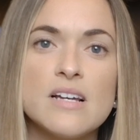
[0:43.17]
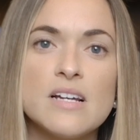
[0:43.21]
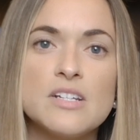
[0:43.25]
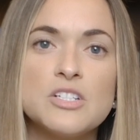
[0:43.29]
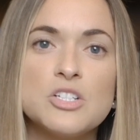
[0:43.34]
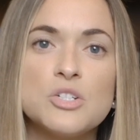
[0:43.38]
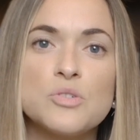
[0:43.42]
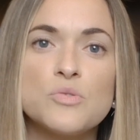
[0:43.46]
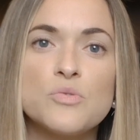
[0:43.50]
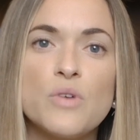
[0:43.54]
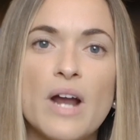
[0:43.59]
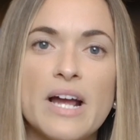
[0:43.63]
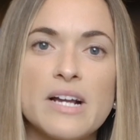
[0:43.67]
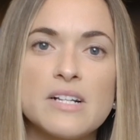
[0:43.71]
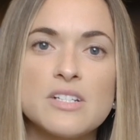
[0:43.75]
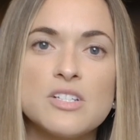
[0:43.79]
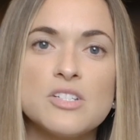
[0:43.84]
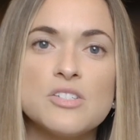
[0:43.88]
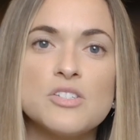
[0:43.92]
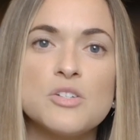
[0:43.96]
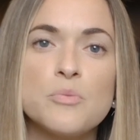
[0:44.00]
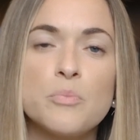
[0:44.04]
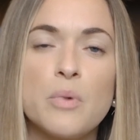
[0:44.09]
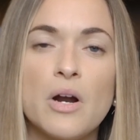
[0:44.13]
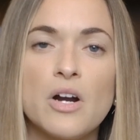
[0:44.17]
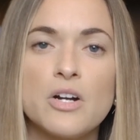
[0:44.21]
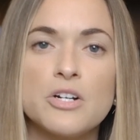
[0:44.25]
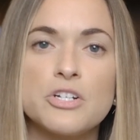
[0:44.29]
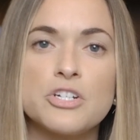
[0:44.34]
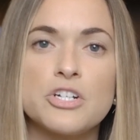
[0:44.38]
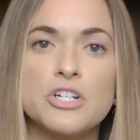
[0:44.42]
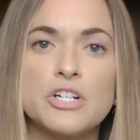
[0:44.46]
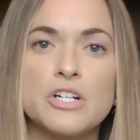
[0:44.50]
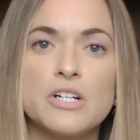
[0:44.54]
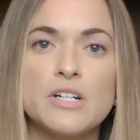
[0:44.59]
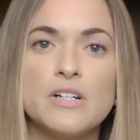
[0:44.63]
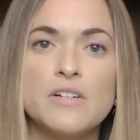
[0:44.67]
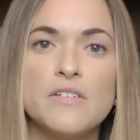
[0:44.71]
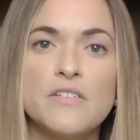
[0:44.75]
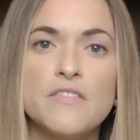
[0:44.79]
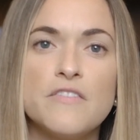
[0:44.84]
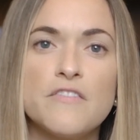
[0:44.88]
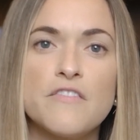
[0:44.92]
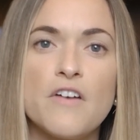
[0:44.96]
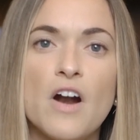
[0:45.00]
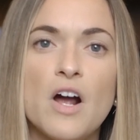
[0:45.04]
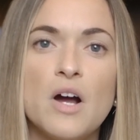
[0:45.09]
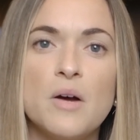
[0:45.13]
a direct departure
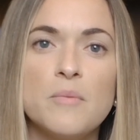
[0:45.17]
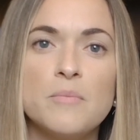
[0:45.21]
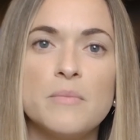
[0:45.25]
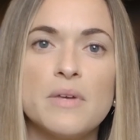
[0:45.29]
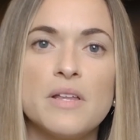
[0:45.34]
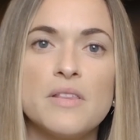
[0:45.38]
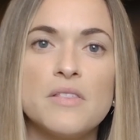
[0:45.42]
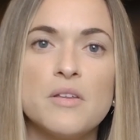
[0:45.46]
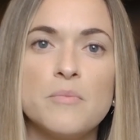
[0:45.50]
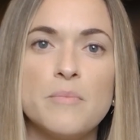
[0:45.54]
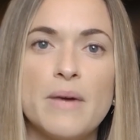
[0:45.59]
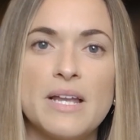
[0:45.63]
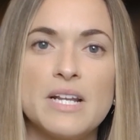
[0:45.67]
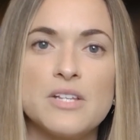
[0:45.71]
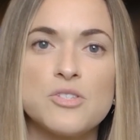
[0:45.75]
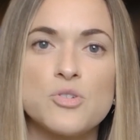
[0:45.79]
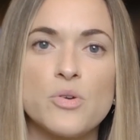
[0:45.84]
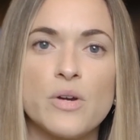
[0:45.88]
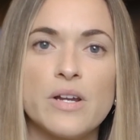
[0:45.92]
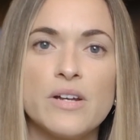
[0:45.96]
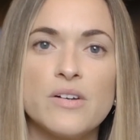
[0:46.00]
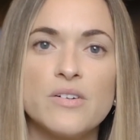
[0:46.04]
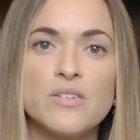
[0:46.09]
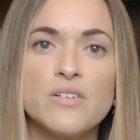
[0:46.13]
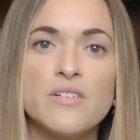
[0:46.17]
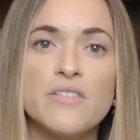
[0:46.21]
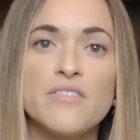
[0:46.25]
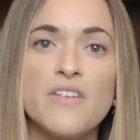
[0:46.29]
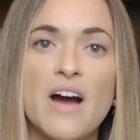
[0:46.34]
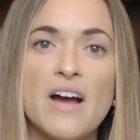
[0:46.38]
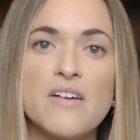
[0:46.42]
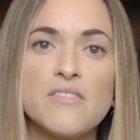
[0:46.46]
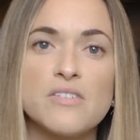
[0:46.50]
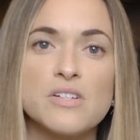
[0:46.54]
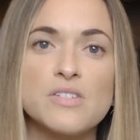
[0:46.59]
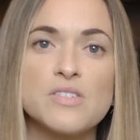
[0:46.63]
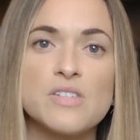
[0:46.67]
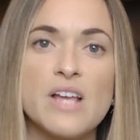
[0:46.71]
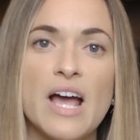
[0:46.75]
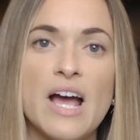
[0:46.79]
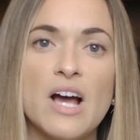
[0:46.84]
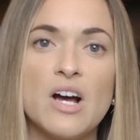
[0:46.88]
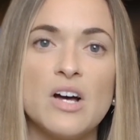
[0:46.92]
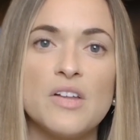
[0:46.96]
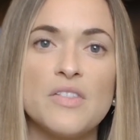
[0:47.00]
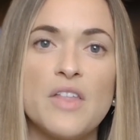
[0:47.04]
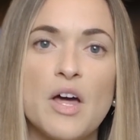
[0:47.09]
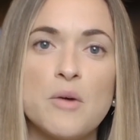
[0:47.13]
from the Mediterranean Revival
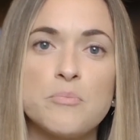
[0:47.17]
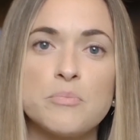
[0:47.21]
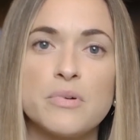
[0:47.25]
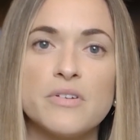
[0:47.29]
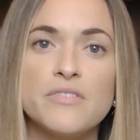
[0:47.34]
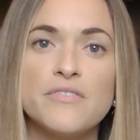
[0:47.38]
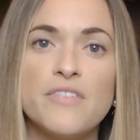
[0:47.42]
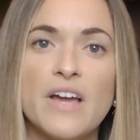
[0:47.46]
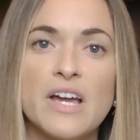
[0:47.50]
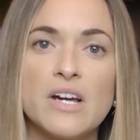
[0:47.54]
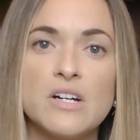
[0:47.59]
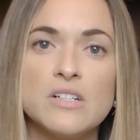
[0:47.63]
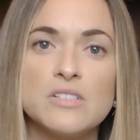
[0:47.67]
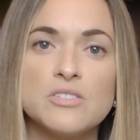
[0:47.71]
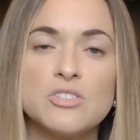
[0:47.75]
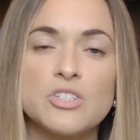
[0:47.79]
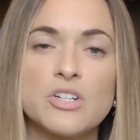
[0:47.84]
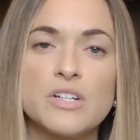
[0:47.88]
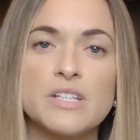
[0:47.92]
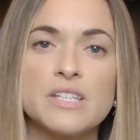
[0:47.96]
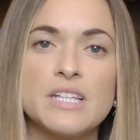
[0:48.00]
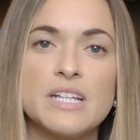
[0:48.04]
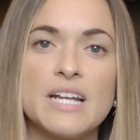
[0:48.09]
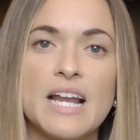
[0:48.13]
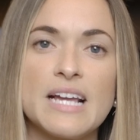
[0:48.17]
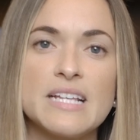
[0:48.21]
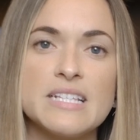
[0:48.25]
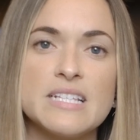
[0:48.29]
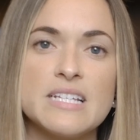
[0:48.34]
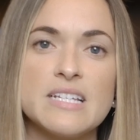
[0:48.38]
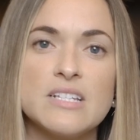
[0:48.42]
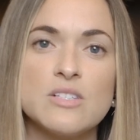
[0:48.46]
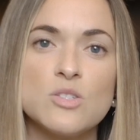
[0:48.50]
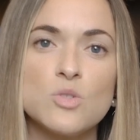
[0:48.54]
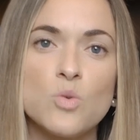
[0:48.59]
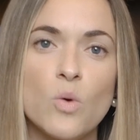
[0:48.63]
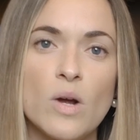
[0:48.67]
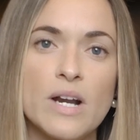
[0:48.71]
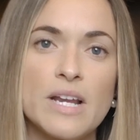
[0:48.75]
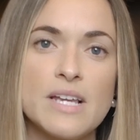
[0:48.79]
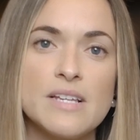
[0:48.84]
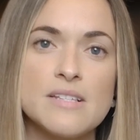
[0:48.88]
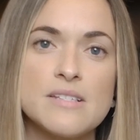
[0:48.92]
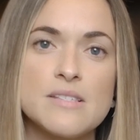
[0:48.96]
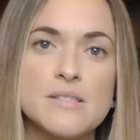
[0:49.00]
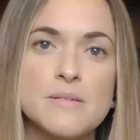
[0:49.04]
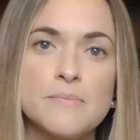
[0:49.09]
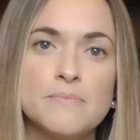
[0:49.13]
style that prevailed during the
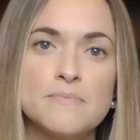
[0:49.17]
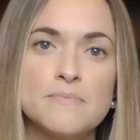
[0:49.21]
1920s.